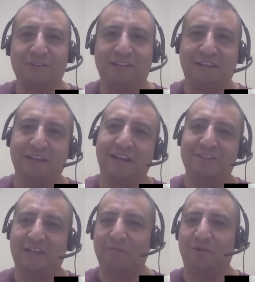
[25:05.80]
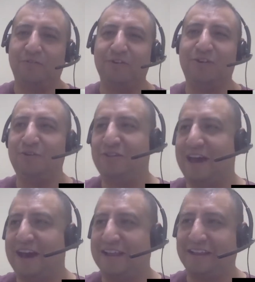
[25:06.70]
at the EDH table, if you do
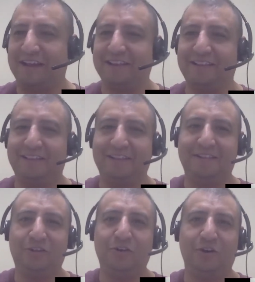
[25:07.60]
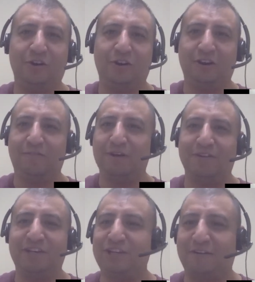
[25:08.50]
that, like if you have a
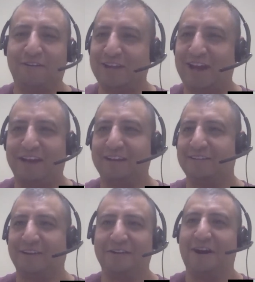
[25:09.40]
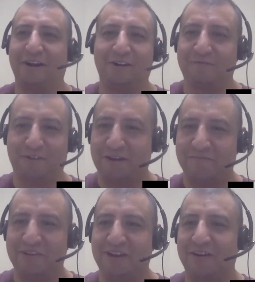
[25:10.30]
degenerate deck, it's like not good for them,
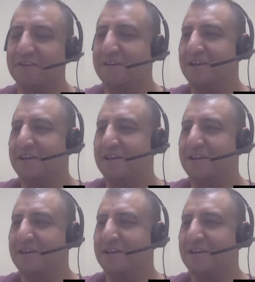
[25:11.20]
you know?